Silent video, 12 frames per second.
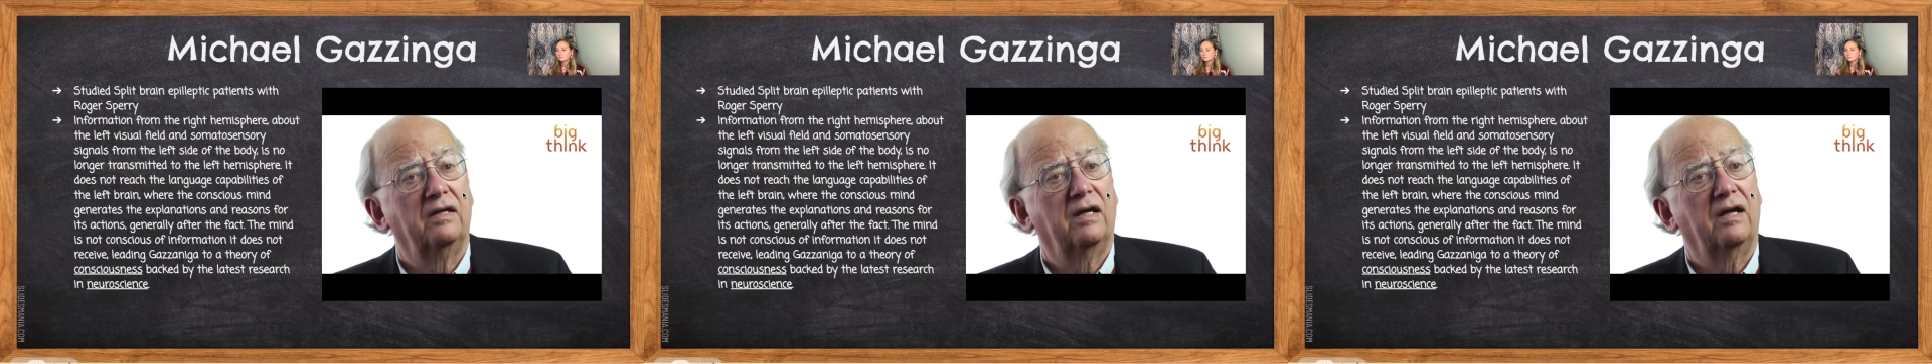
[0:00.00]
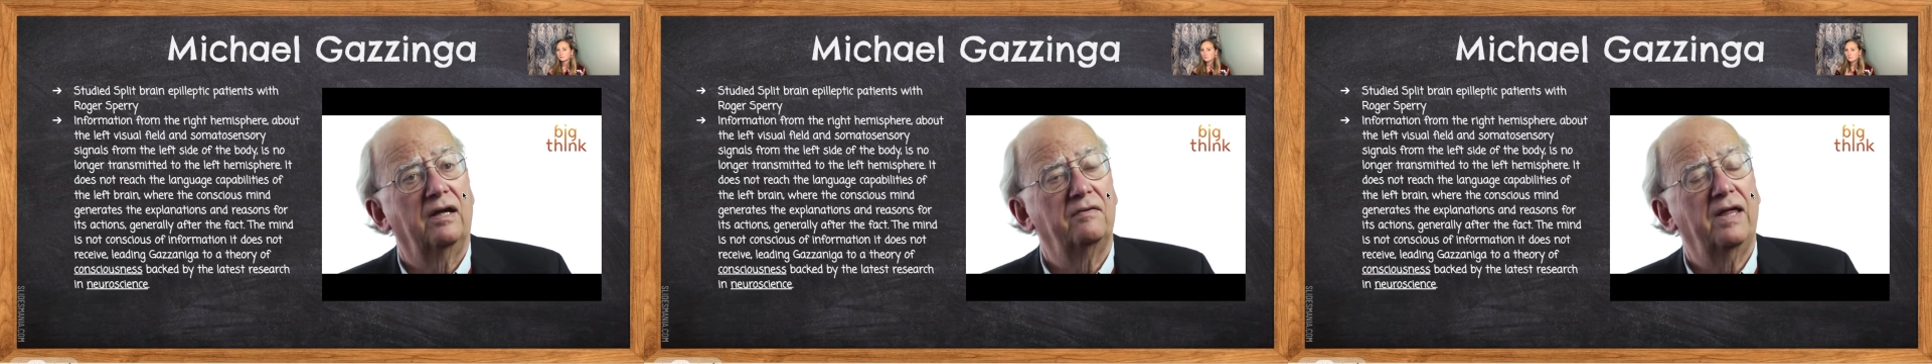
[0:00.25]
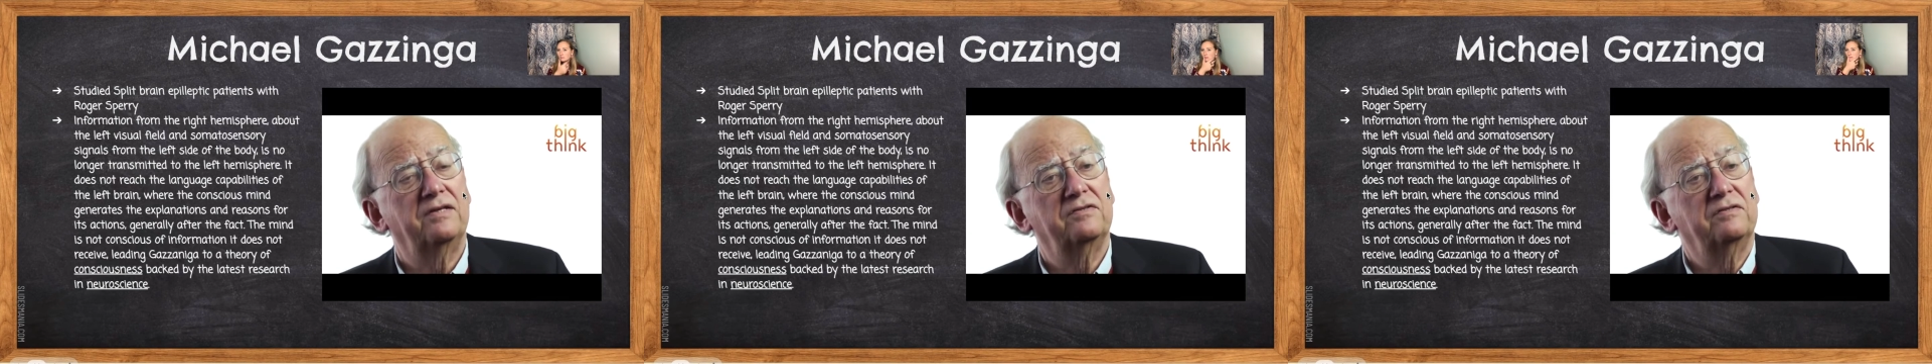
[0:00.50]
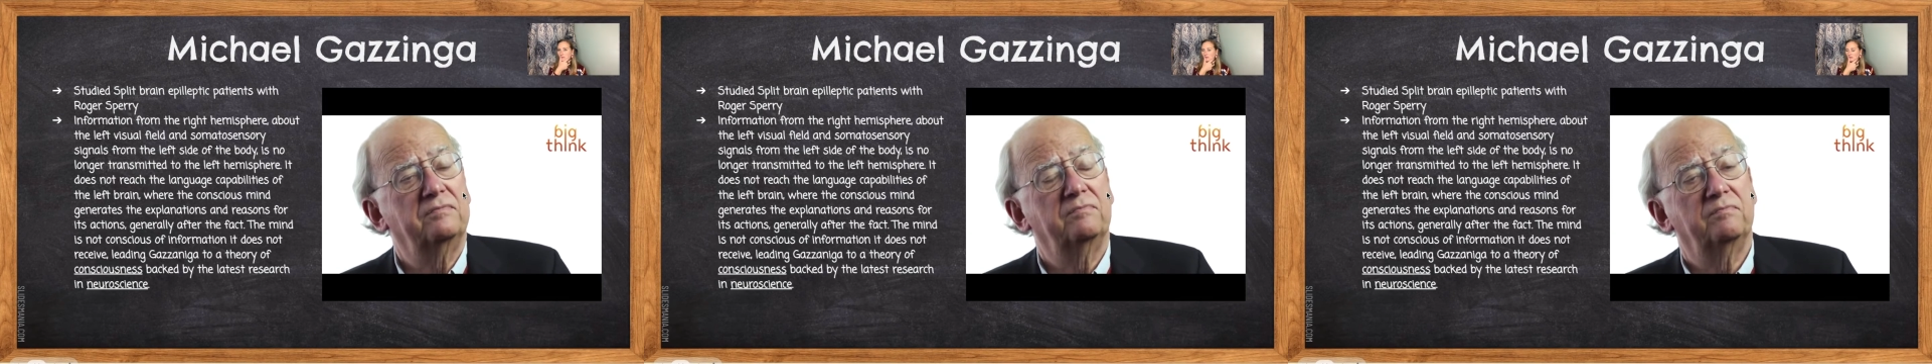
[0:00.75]
And
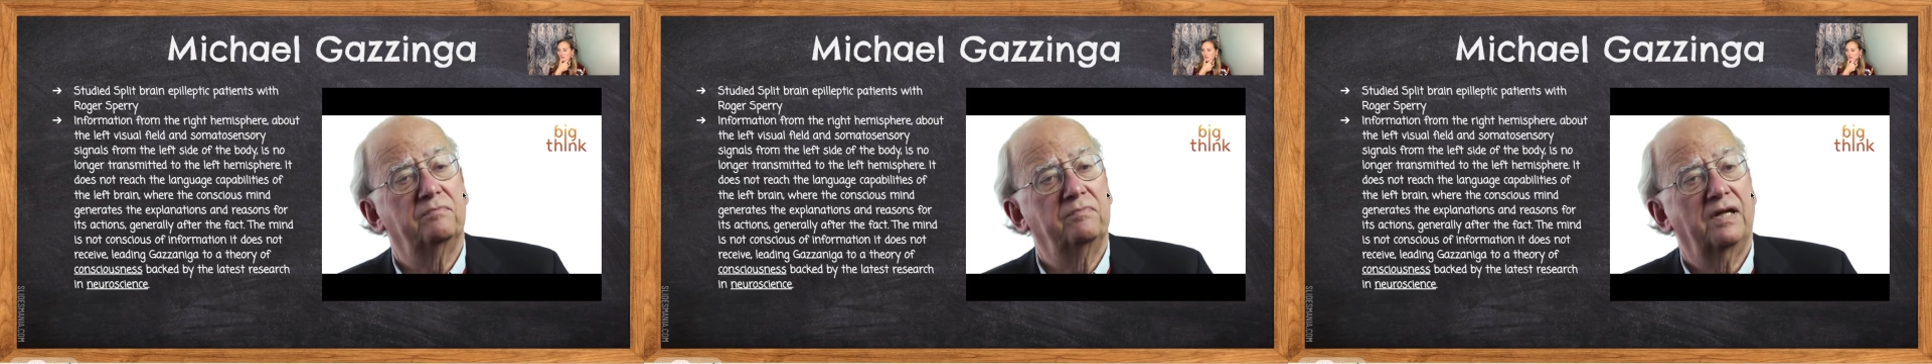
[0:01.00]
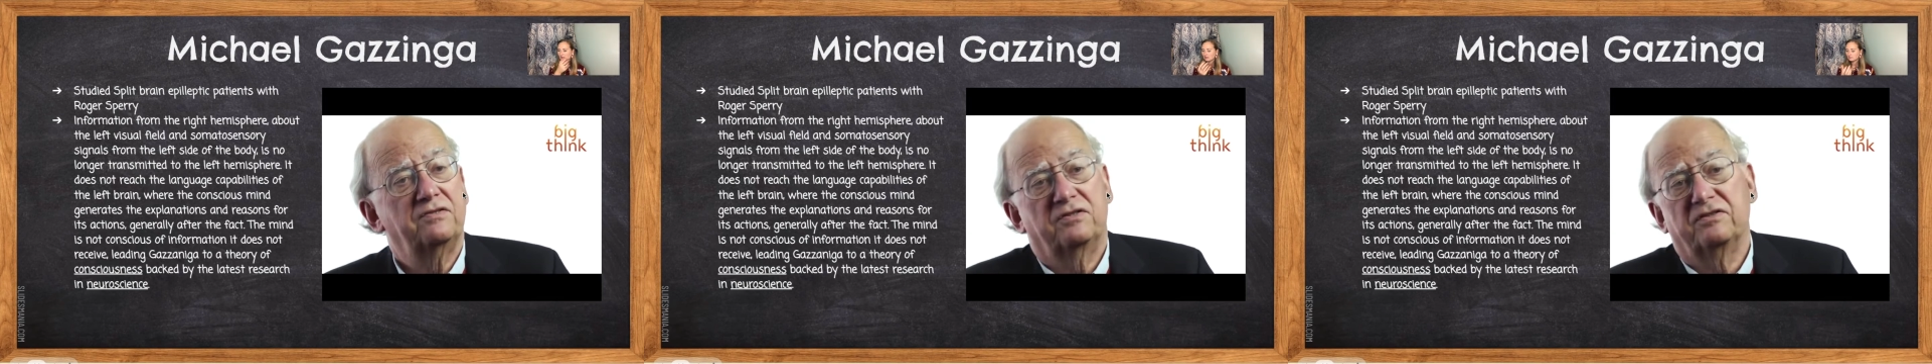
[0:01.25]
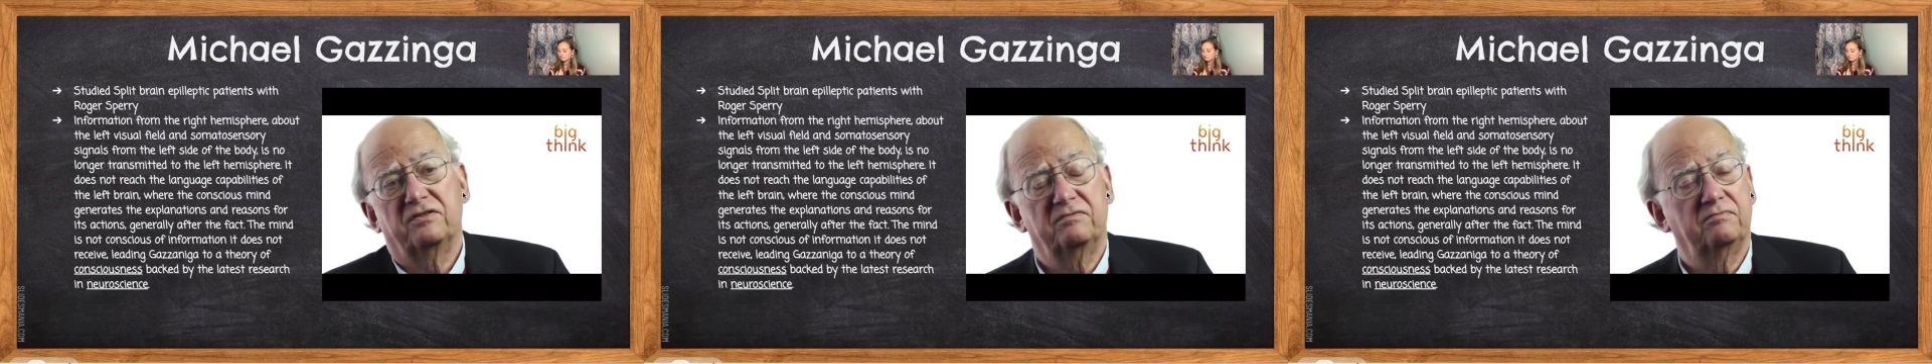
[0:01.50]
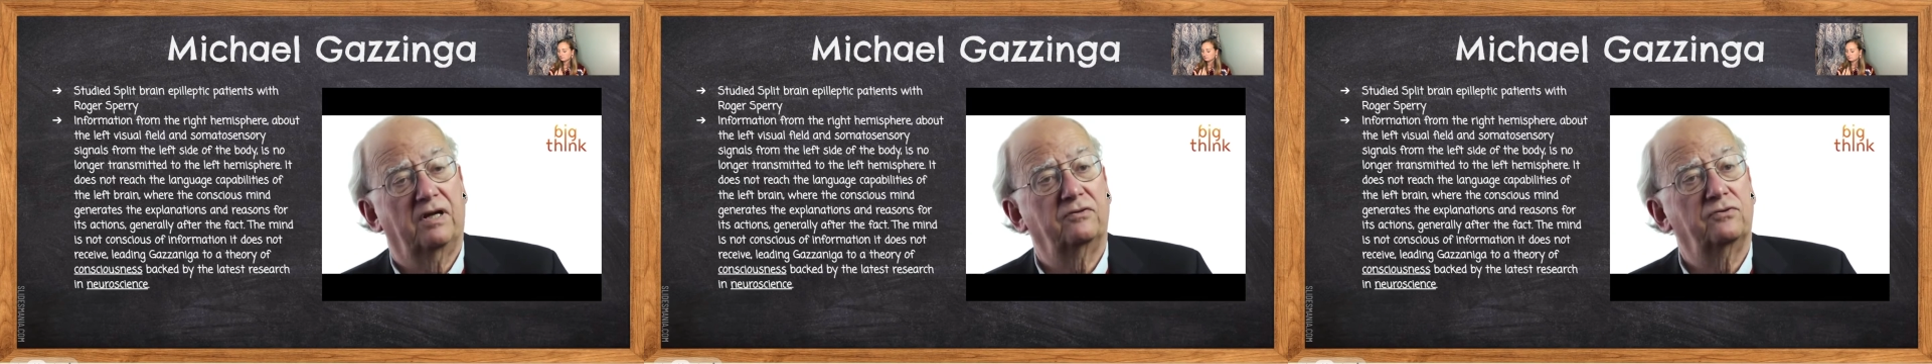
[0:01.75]
that's just
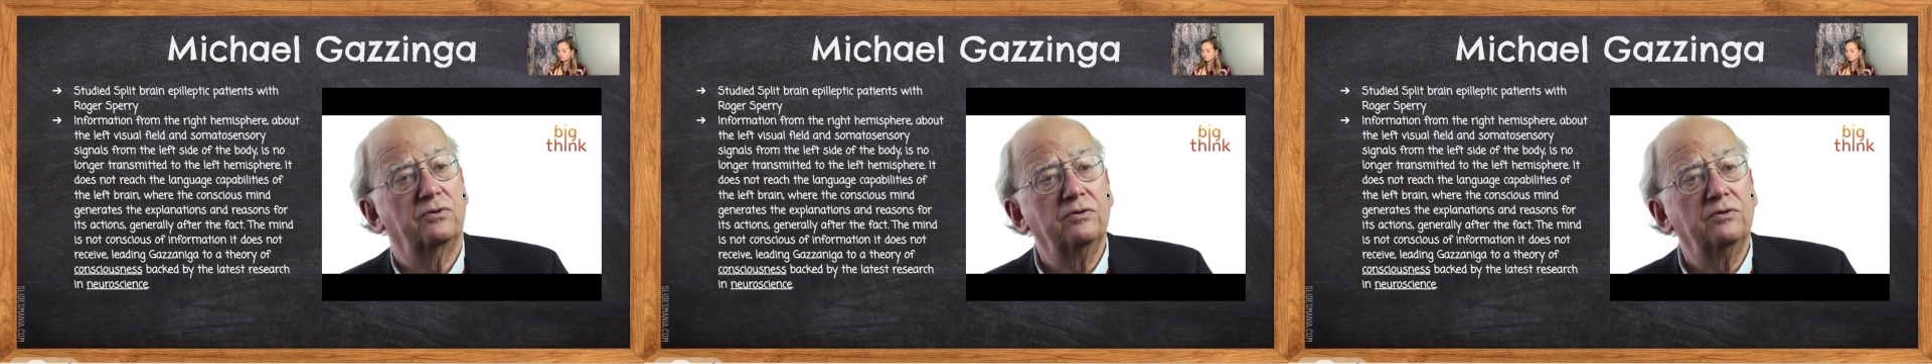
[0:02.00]
not true.